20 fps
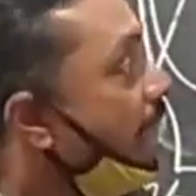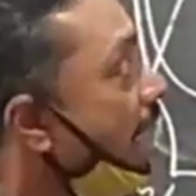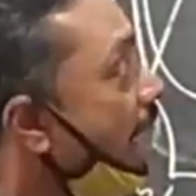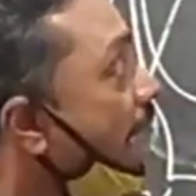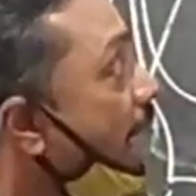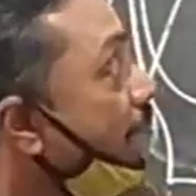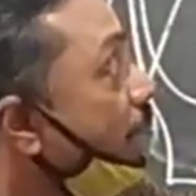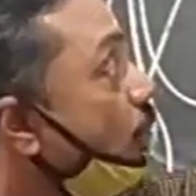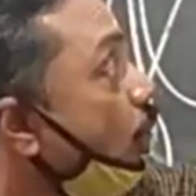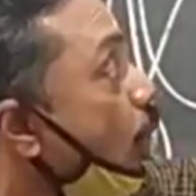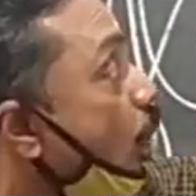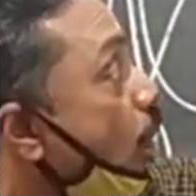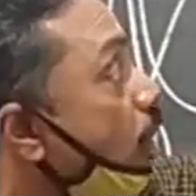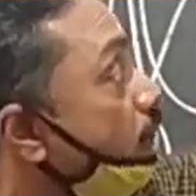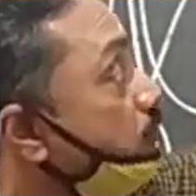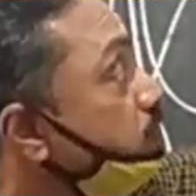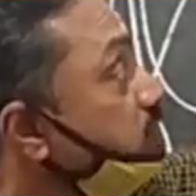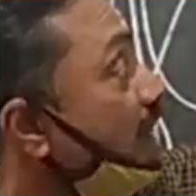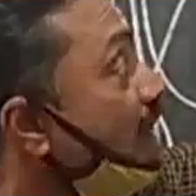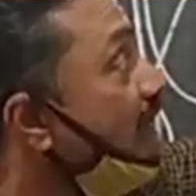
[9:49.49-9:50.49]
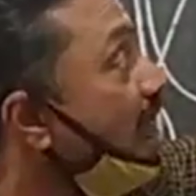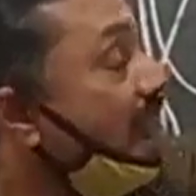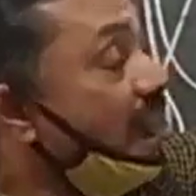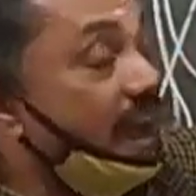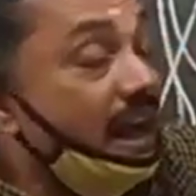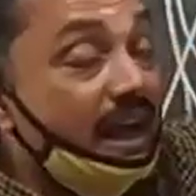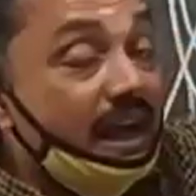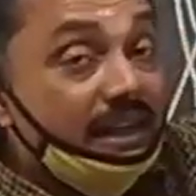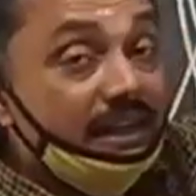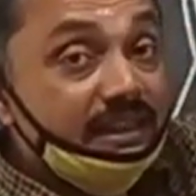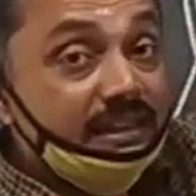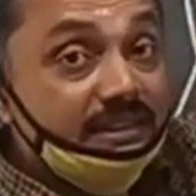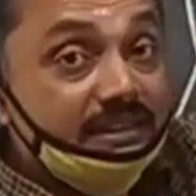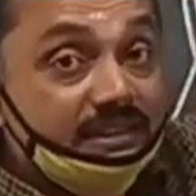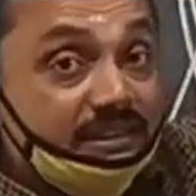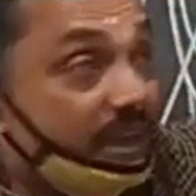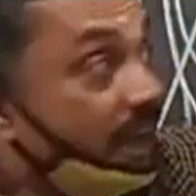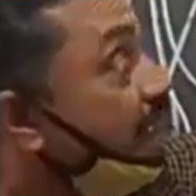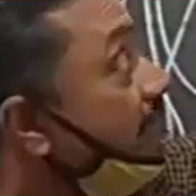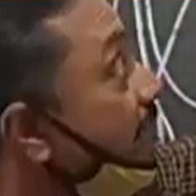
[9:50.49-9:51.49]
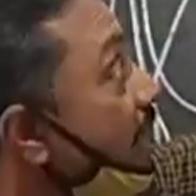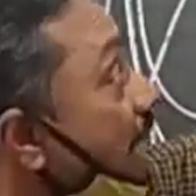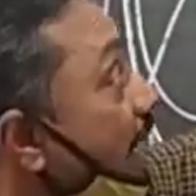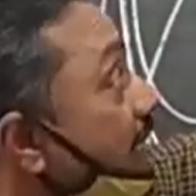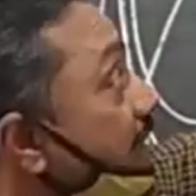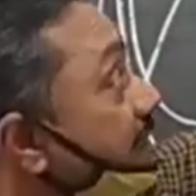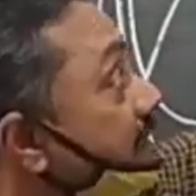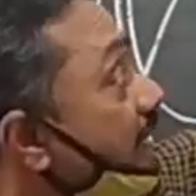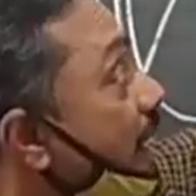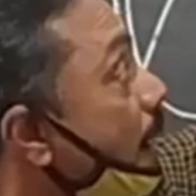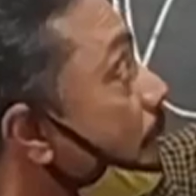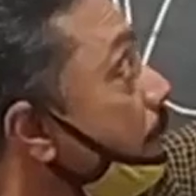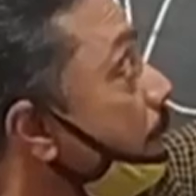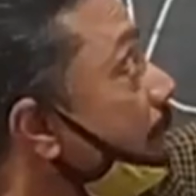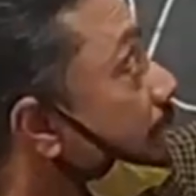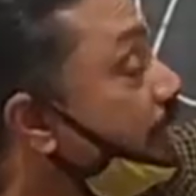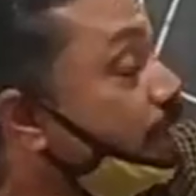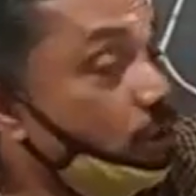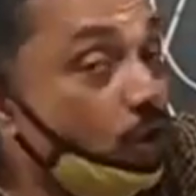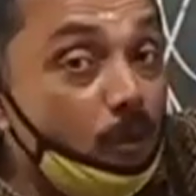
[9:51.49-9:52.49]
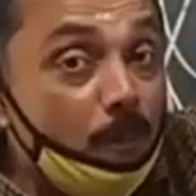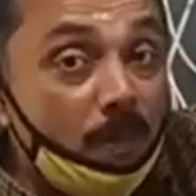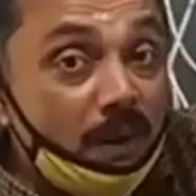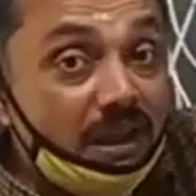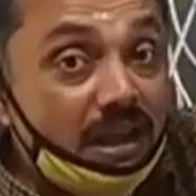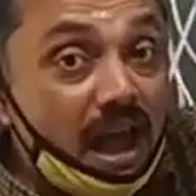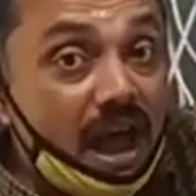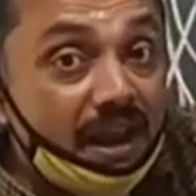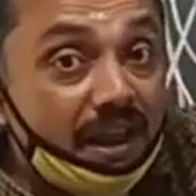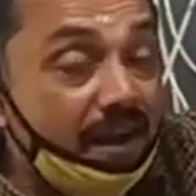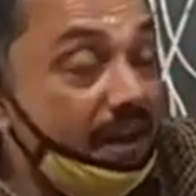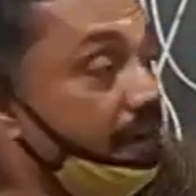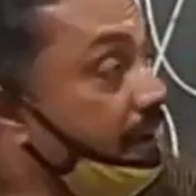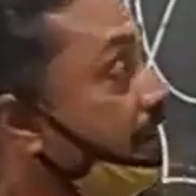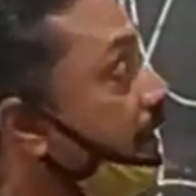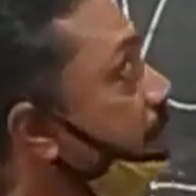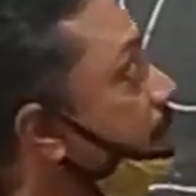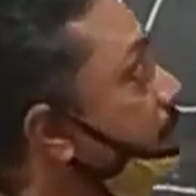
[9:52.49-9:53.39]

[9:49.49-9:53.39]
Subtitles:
And of the 3 at the micropylar end,